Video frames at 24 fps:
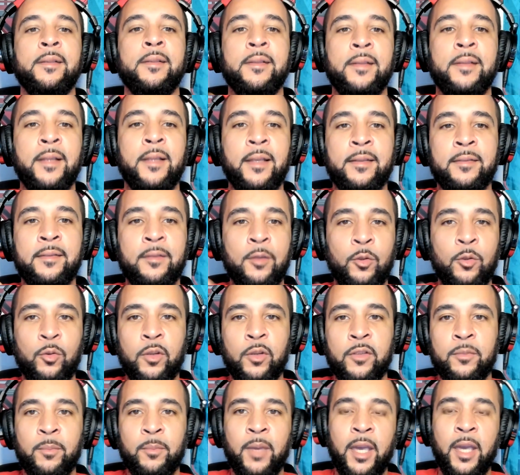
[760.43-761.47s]
Let's do
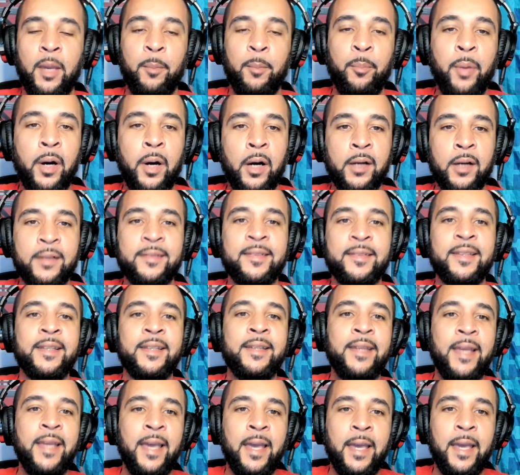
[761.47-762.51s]
this, man. Pucks
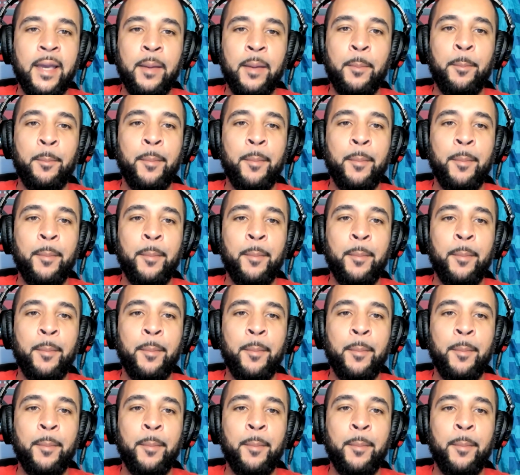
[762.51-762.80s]
in net,